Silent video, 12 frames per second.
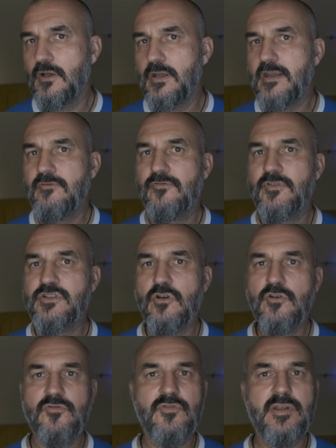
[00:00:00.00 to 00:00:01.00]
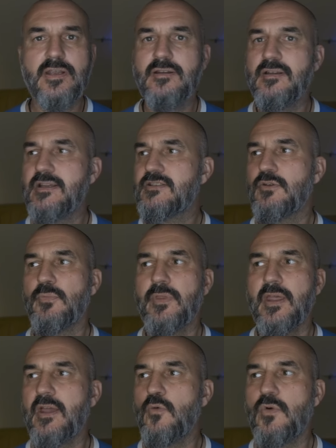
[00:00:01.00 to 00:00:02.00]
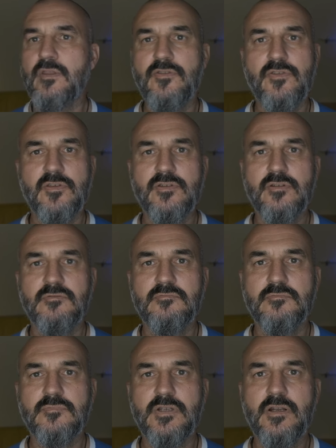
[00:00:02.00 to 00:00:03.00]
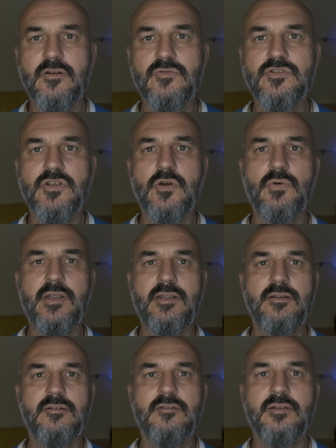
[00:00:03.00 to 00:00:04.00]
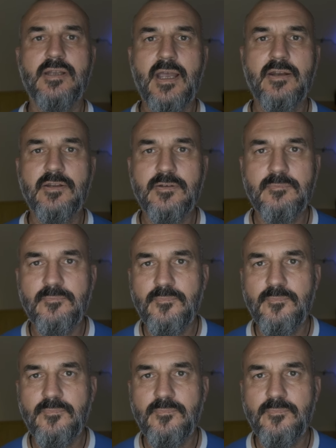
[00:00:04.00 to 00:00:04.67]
In photography, it's up there with, you know, Sony, Canon.